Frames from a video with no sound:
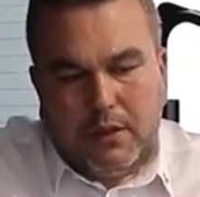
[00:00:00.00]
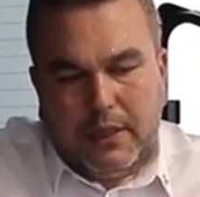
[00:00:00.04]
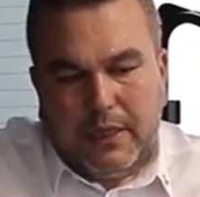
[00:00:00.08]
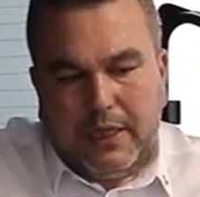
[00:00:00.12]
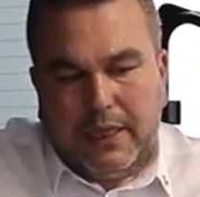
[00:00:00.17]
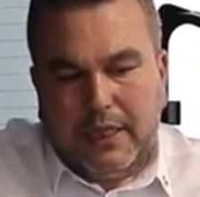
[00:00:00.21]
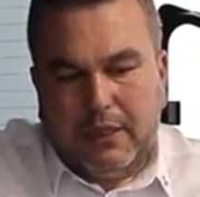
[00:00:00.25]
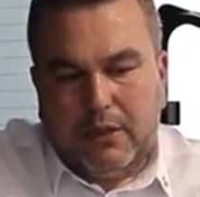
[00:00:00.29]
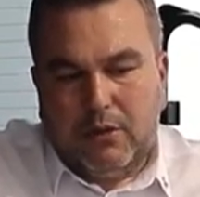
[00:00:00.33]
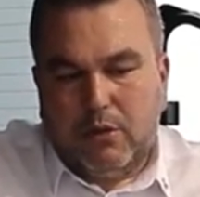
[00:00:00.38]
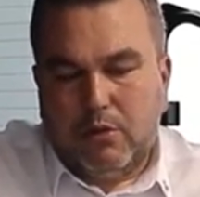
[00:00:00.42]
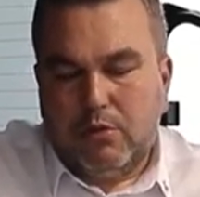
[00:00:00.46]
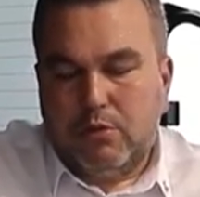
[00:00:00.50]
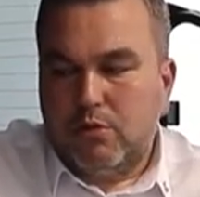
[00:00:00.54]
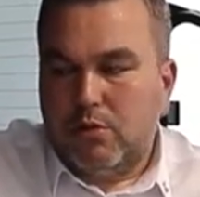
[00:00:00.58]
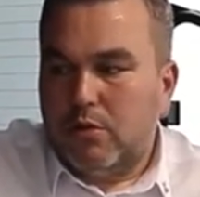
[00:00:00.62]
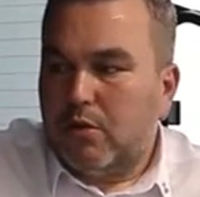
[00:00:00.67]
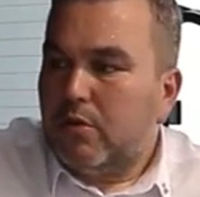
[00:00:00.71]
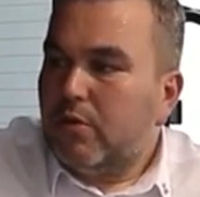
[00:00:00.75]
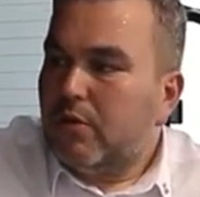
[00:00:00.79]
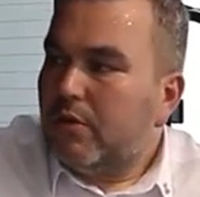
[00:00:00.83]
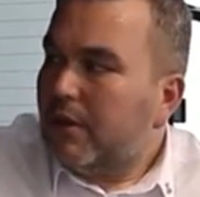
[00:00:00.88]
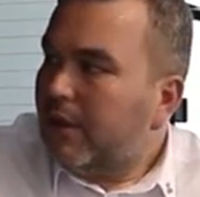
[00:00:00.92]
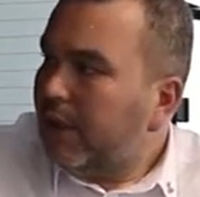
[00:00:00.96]
And
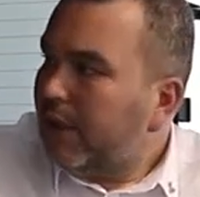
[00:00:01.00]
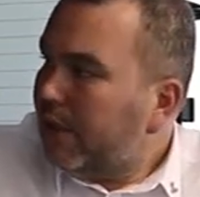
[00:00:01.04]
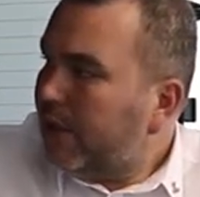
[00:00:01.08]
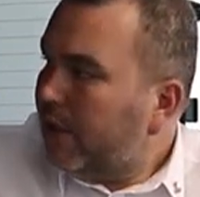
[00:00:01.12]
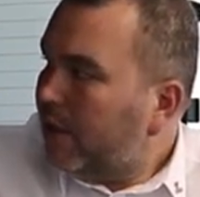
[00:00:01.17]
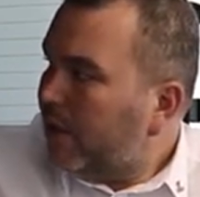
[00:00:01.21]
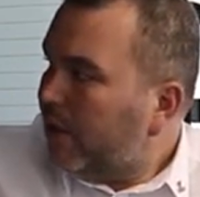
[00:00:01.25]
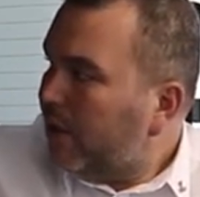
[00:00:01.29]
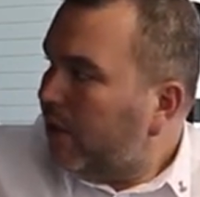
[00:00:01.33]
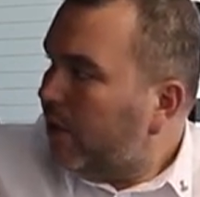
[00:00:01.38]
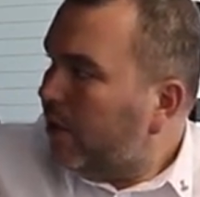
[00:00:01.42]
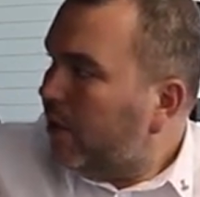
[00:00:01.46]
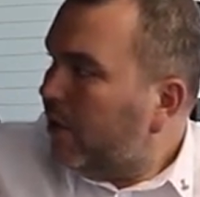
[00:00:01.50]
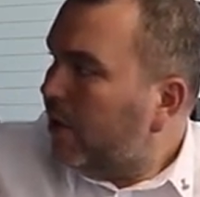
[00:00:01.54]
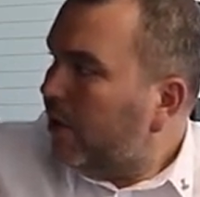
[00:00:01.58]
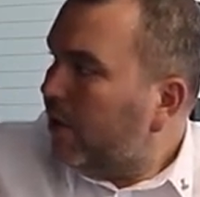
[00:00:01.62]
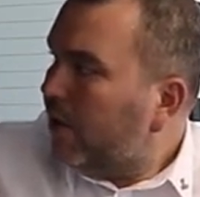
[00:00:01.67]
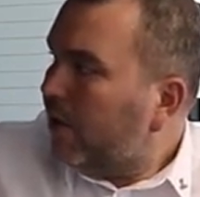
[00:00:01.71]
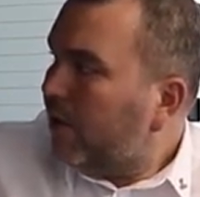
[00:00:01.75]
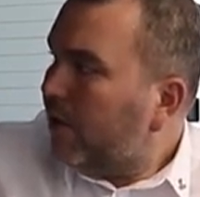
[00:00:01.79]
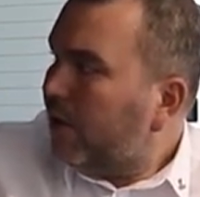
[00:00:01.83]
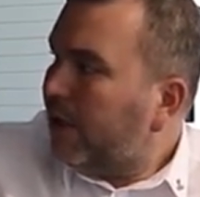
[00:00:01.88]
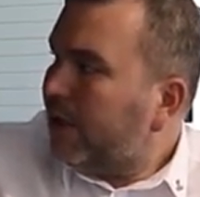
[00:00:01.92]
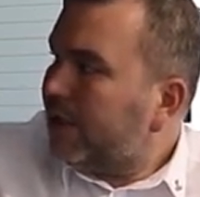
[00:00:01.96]
also
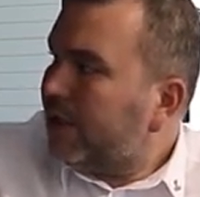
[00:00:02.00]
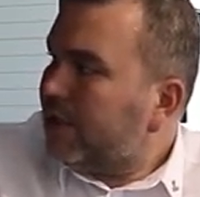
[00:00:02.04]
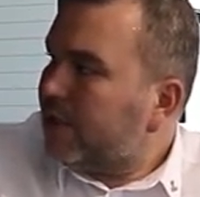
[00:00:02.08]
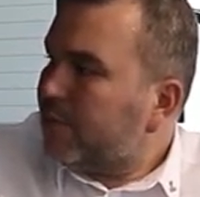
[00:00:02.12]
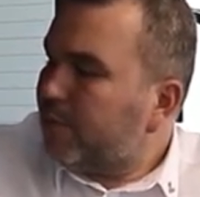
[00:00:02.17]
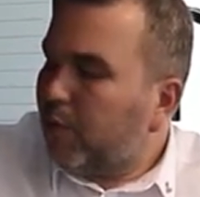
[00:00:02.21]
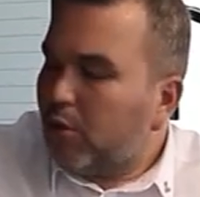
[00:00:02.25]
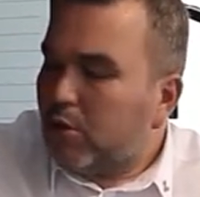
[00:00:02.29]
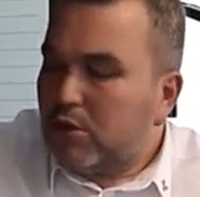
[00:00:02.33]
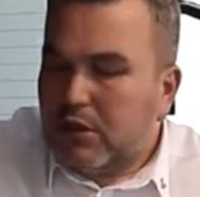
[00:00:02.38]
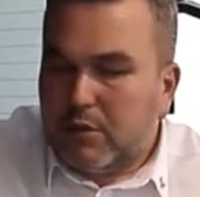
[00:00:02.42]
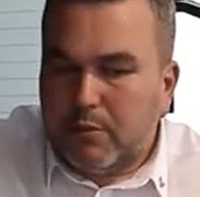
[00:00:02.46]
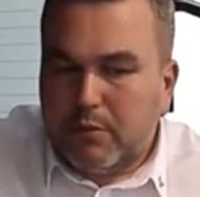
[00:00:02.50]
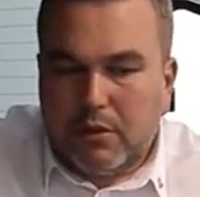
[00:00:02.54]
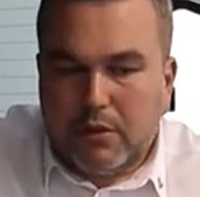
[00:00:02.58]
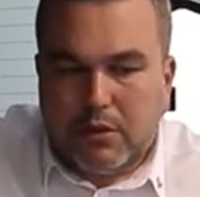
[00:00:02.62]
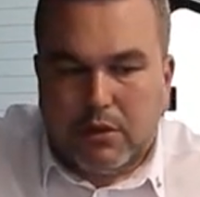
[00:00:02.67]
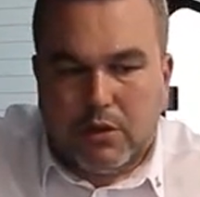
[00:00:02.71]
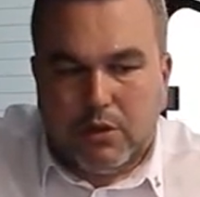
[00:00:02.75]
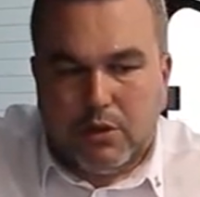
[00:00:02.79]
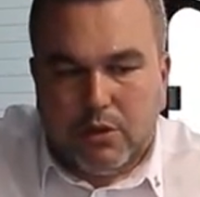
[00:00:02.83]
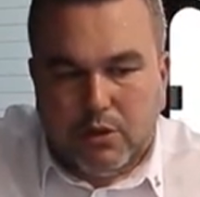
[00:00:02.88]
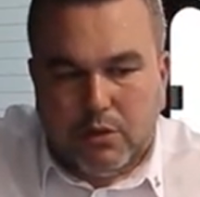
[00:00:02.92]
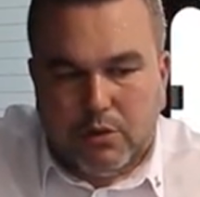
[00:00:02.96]
it is possible
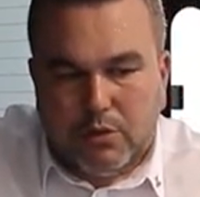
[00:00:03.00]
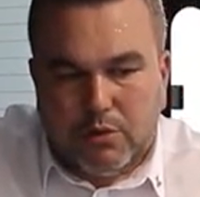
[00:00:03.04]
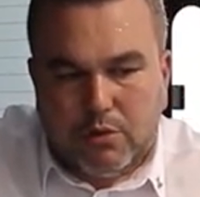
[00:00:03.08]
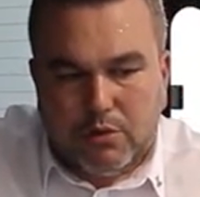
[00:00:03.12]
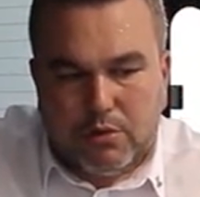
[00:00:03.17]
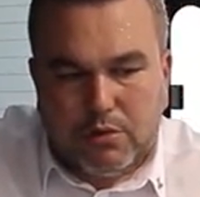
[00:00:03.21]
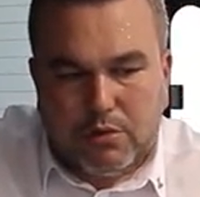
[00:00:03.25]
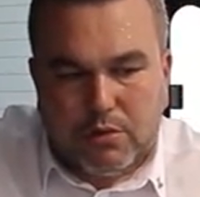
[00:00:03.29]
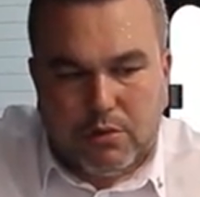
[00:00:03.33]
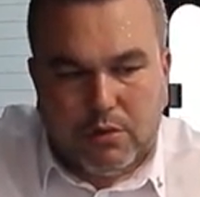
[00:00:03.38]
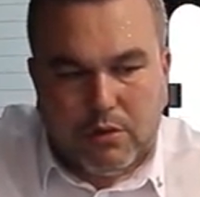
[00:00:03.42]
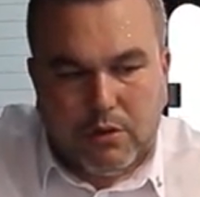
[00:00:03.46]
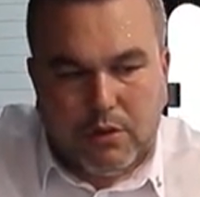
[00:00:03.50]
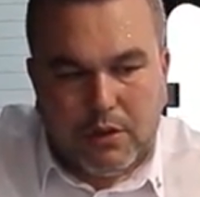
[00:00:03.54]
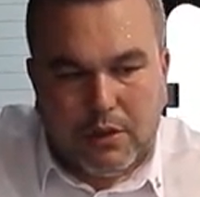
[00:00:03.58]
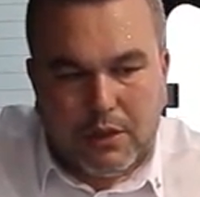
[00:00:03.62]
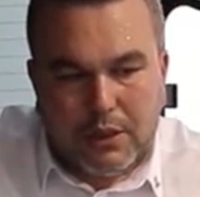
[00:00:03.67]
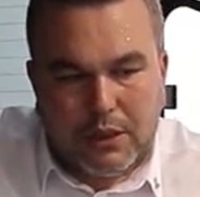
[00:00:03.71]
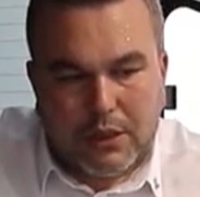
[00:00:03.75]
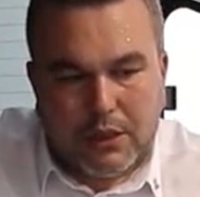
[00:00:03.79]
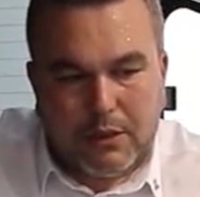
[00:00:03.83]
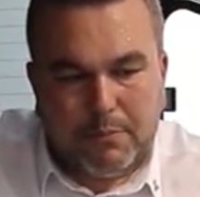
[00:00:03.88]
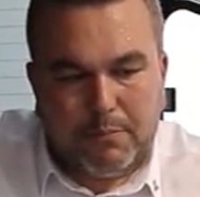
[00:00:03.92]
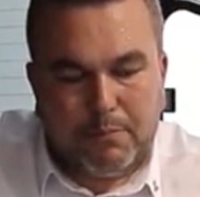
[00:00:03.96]
to use
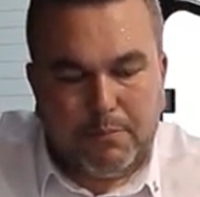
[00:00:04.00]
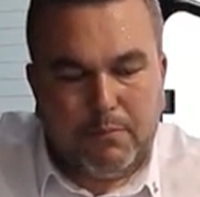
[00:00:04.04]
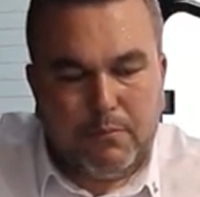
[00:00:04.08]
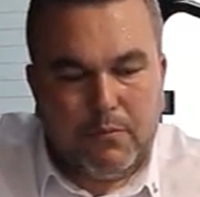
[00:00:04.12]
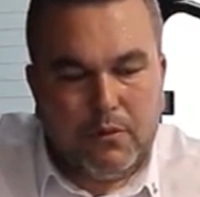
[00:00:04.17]
the